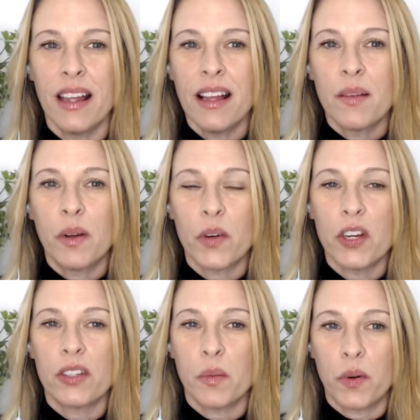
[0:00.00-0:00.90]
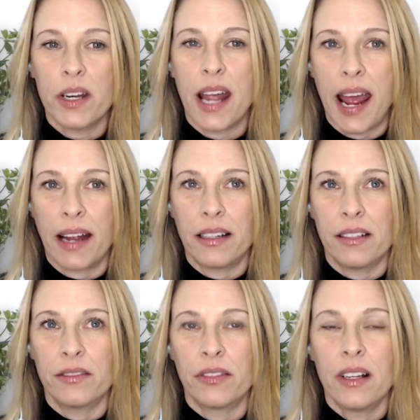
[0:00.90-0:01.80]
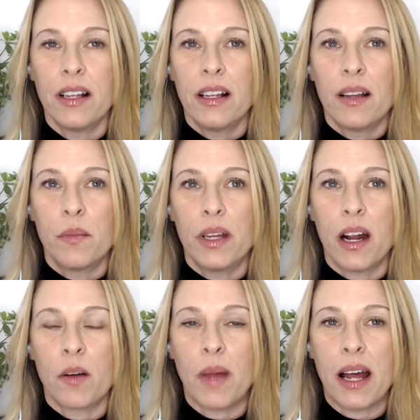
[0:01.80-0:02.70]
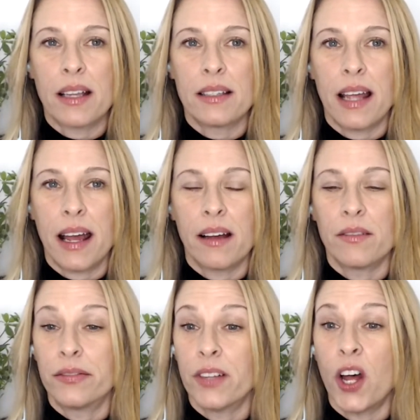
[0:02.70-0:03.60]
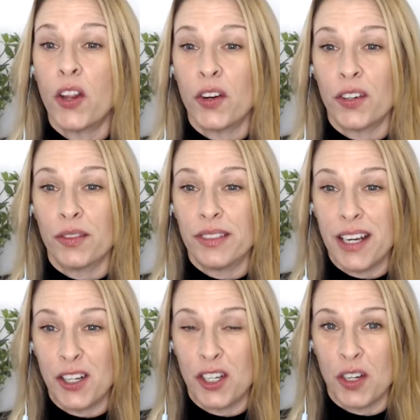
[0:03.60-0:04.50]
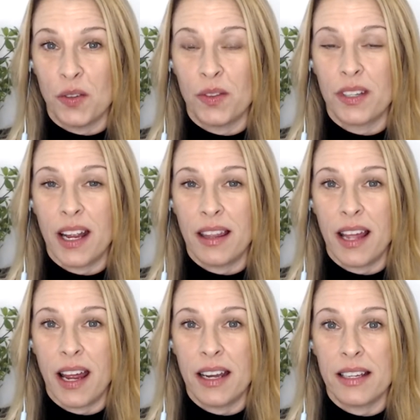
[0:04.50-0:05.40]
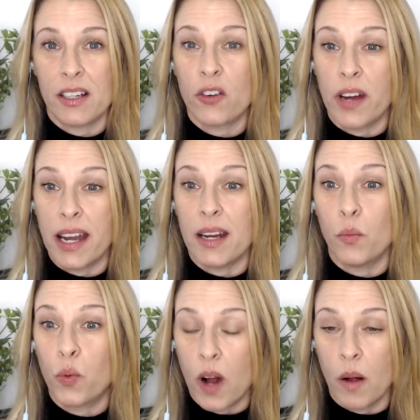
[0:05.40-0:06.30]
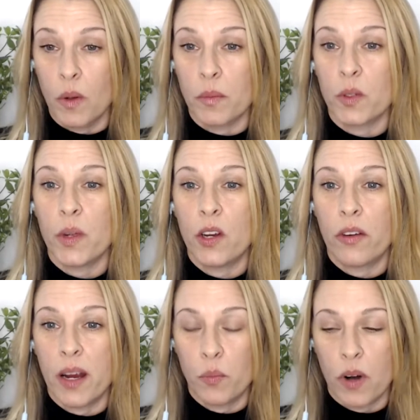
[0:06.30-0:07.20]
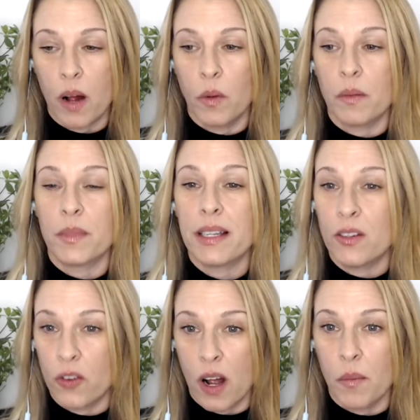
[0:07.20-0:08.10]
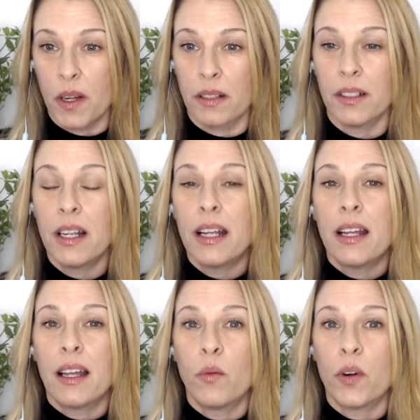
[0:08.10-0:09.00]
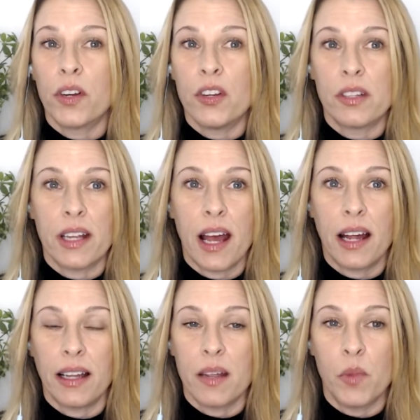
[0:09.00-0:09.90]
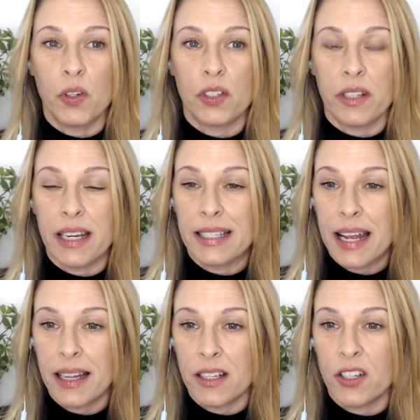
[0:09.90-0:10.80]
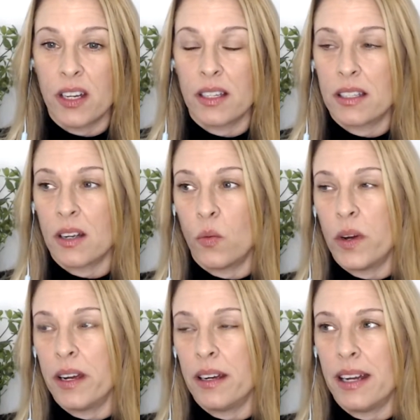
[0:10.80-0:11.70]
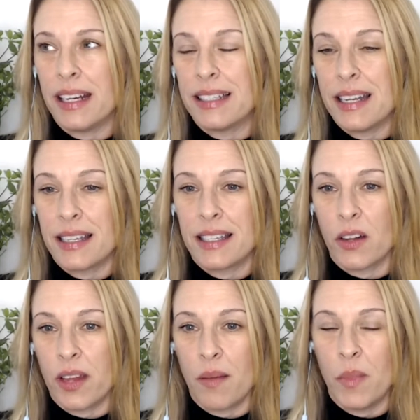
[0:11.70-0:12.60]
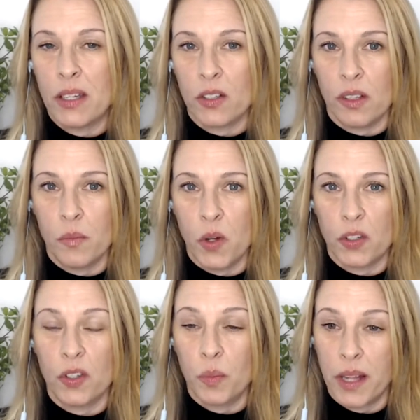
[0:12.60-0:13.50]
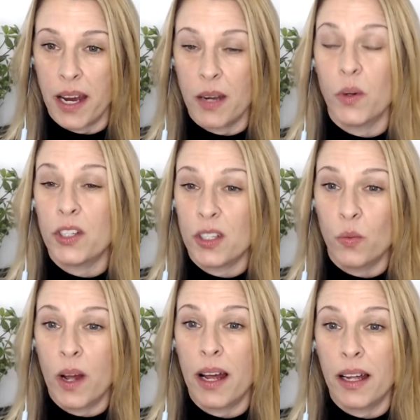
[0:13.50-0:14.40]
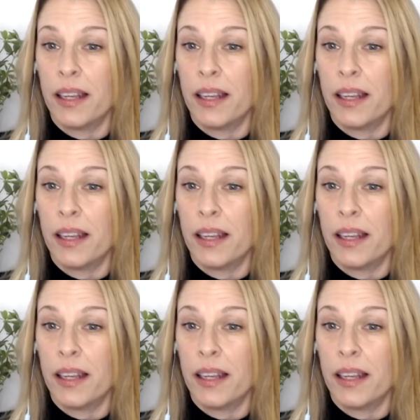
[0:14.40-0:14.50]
But we're usually pretty active, but our minds have other issues, and that is creating problems. We create problems and drama. We're usually highly emotionally intelligent, so we exist on that mental emotional plane, which is why